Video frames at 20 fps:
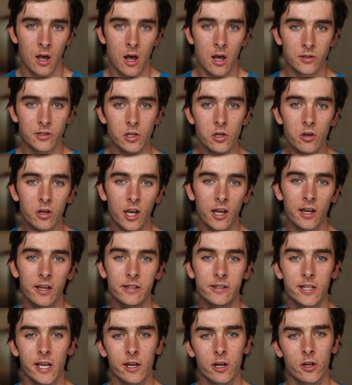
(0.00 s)
So you can
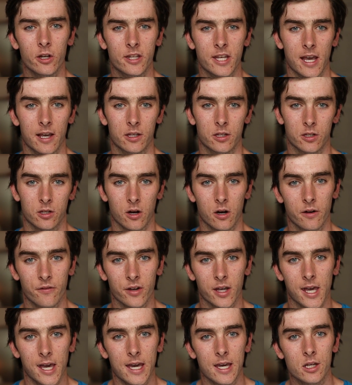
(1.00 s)
continue to take
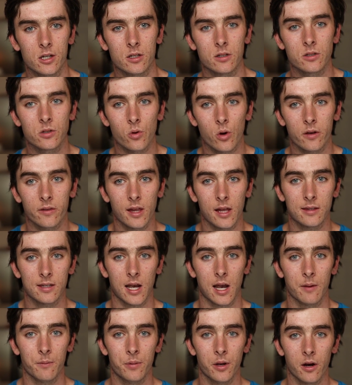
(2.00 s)
certifications during that
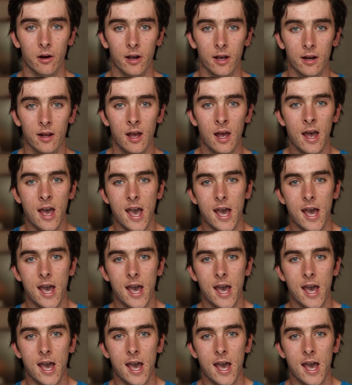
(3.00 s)
time period